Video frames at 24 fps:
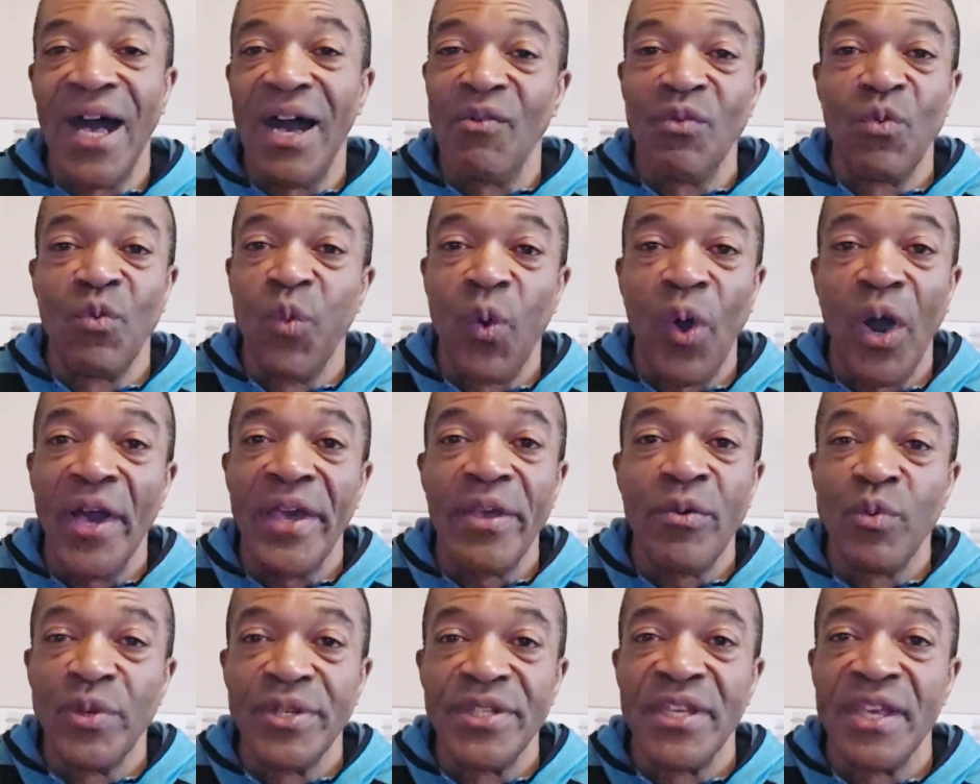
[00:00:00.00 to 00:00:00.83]
why
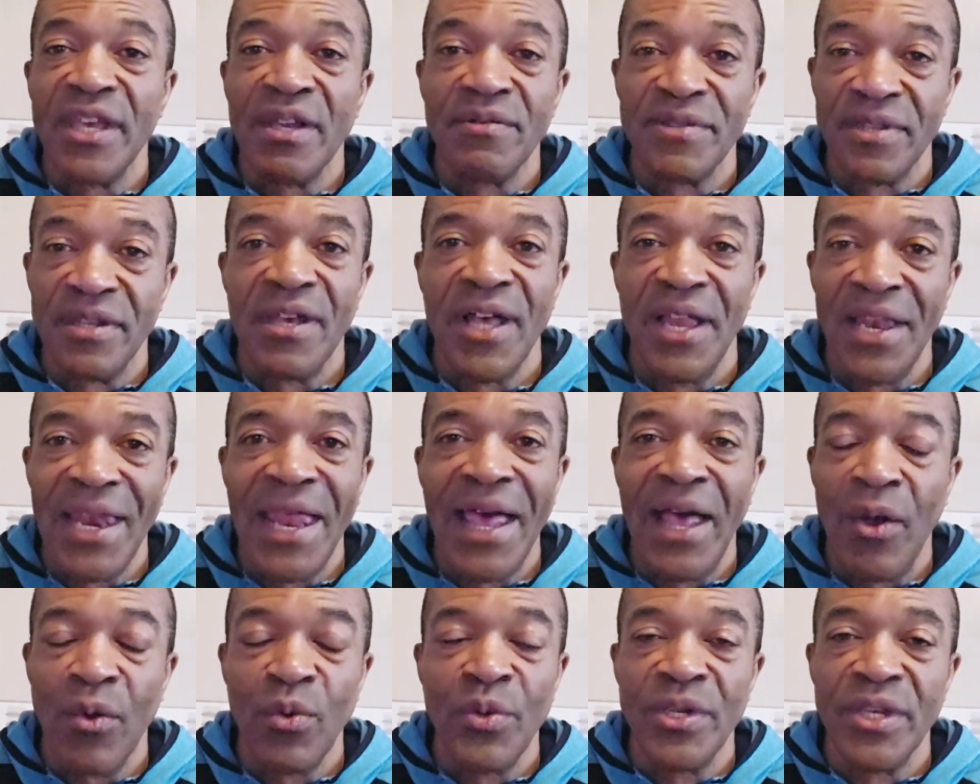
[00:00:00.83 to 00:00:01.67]
was it
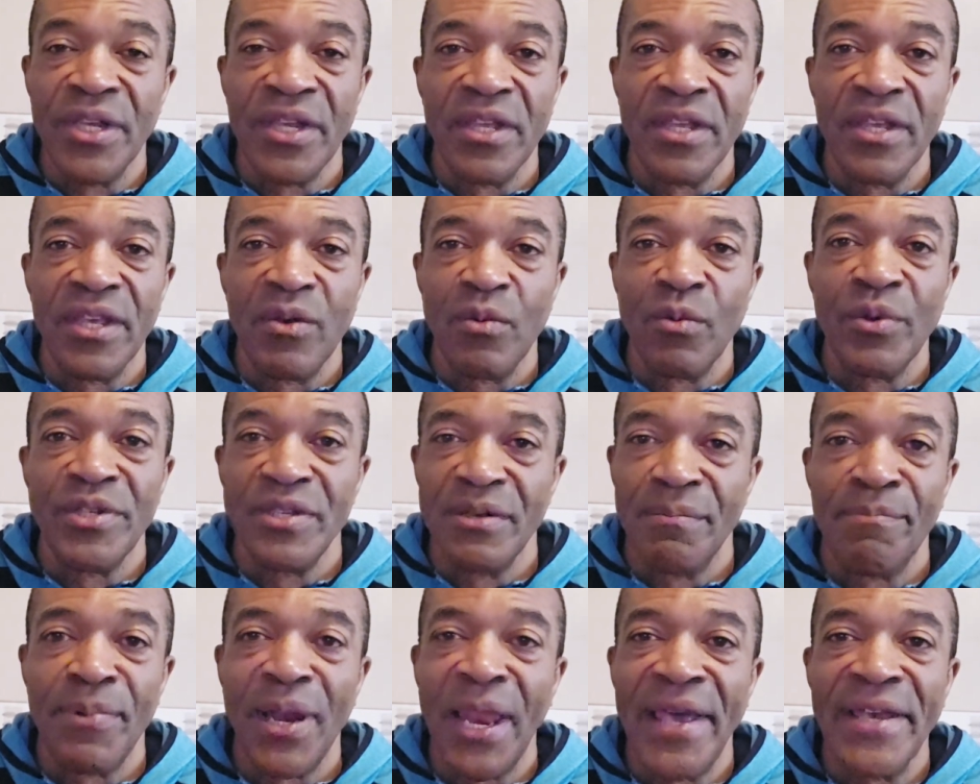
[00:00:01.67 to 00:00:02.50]
allowed? It was a
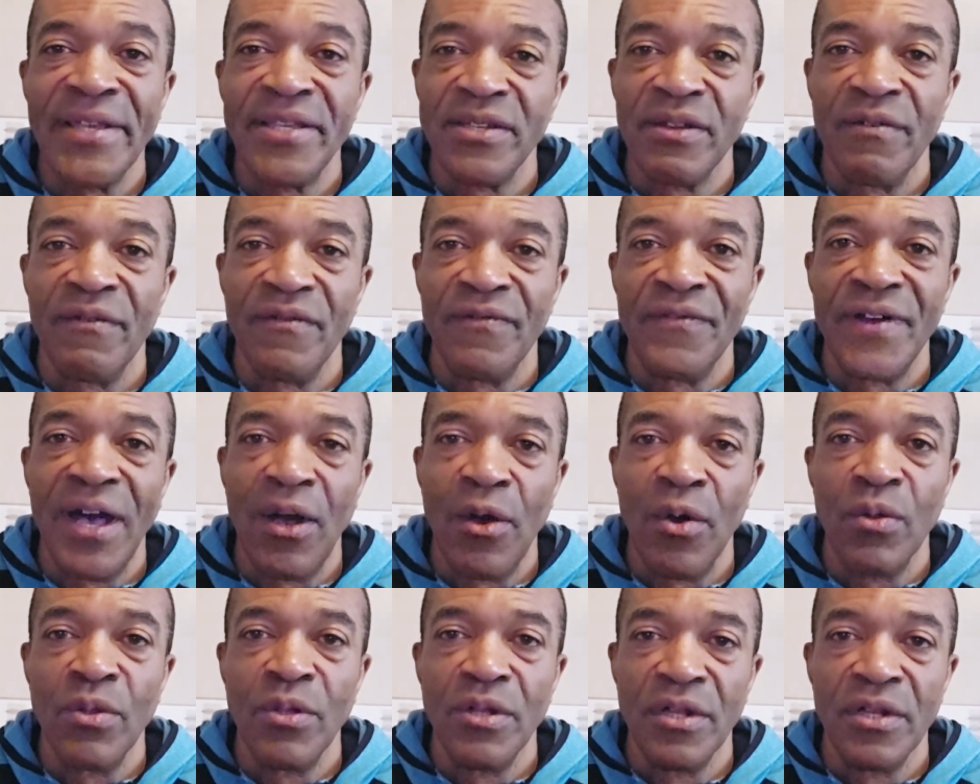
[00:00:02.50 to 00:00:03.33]
blatant
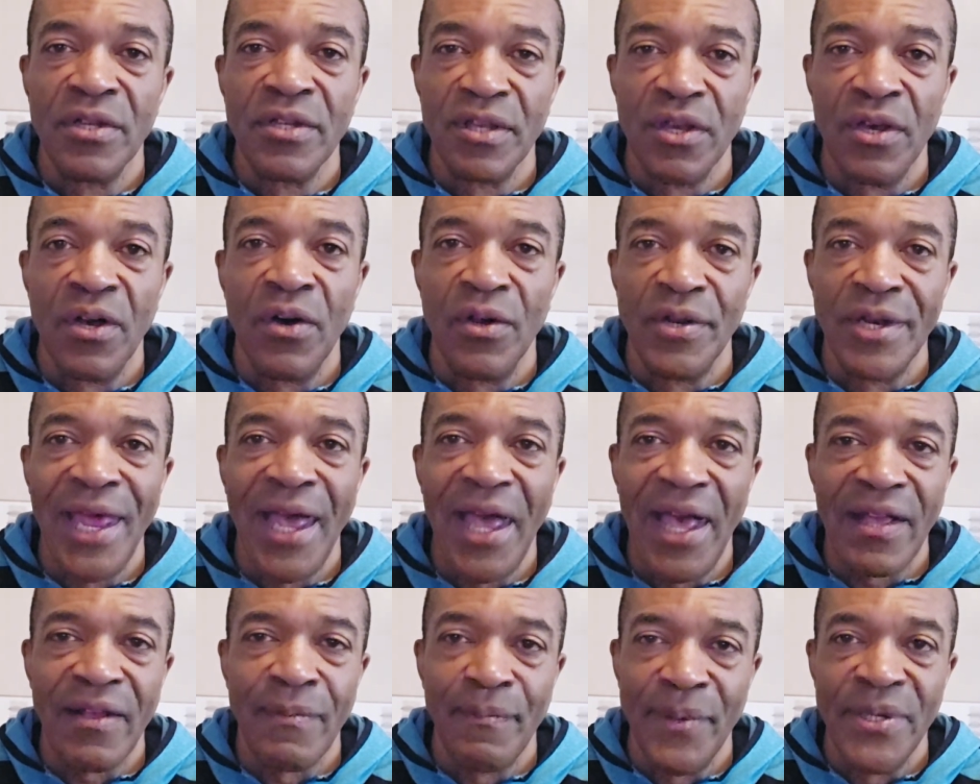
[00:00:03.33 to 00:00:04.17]
foul on
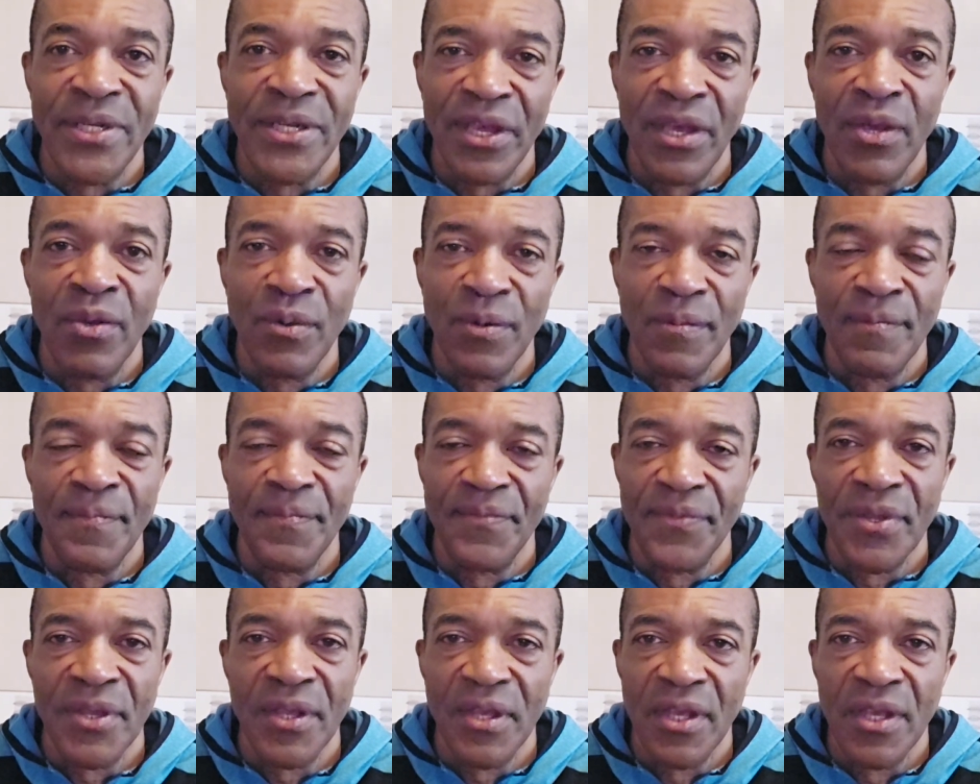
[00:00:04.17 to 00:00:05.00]
Agbadou,
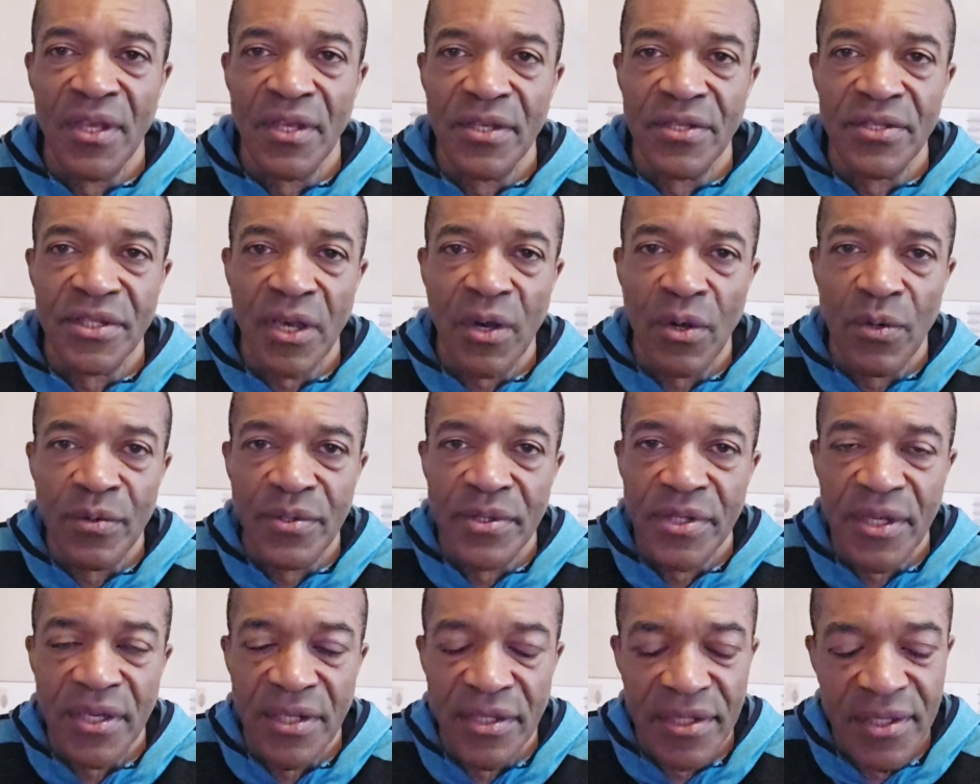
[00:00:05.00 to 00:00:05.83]
so
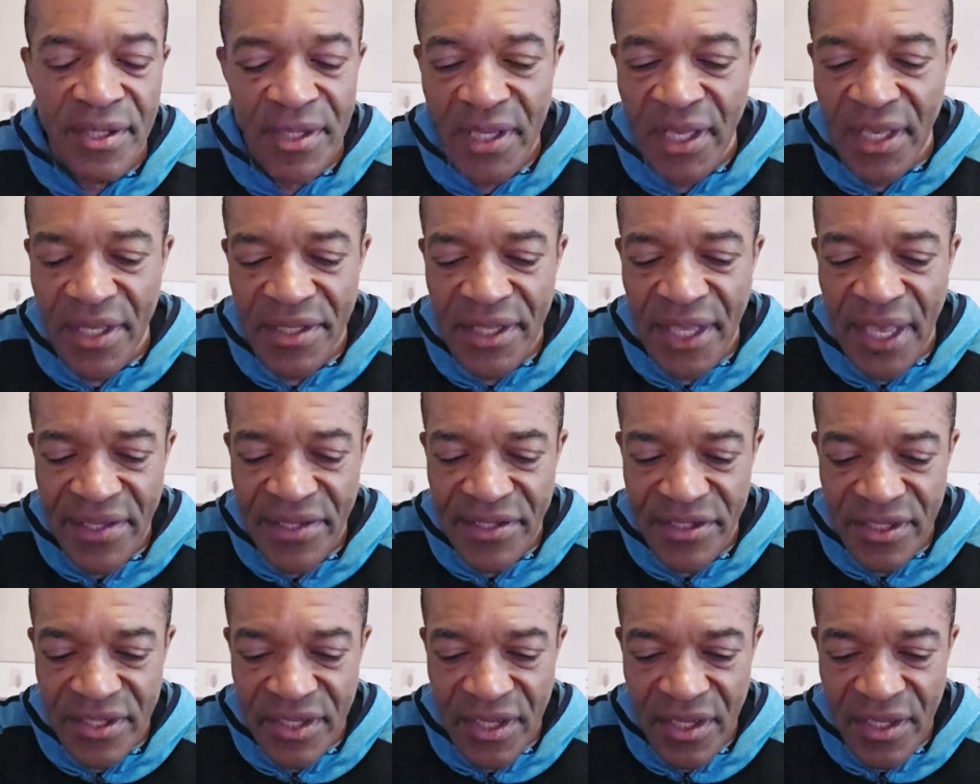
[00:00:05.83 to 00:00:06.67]

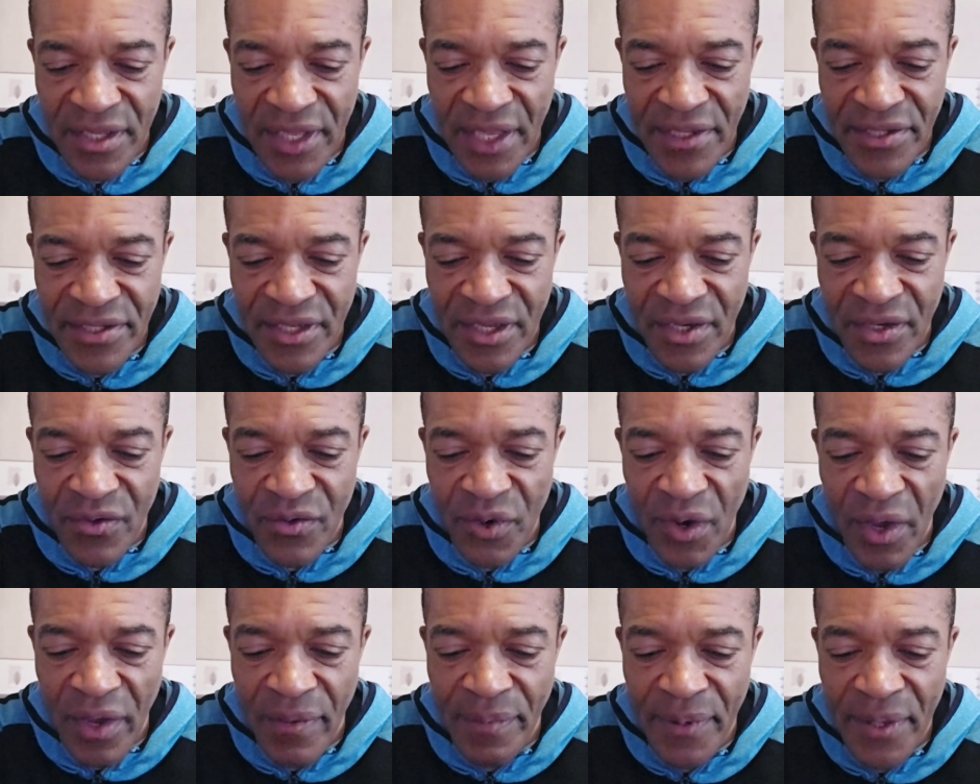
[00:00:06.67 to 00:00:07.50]
that's a
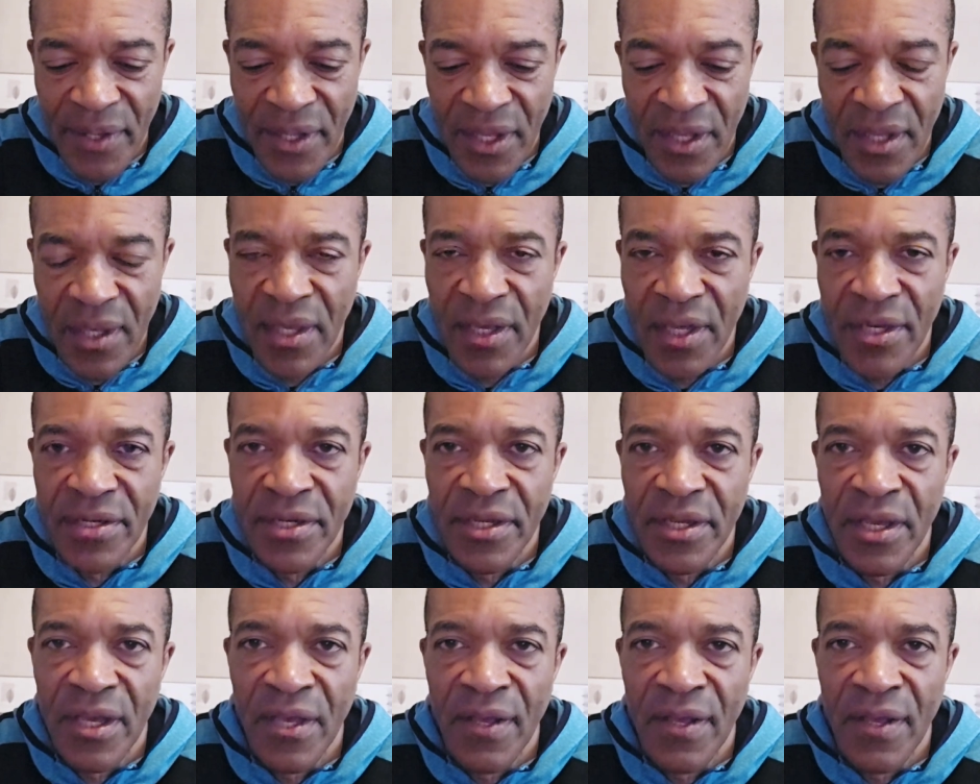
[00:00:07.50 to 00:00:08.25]
gripe. And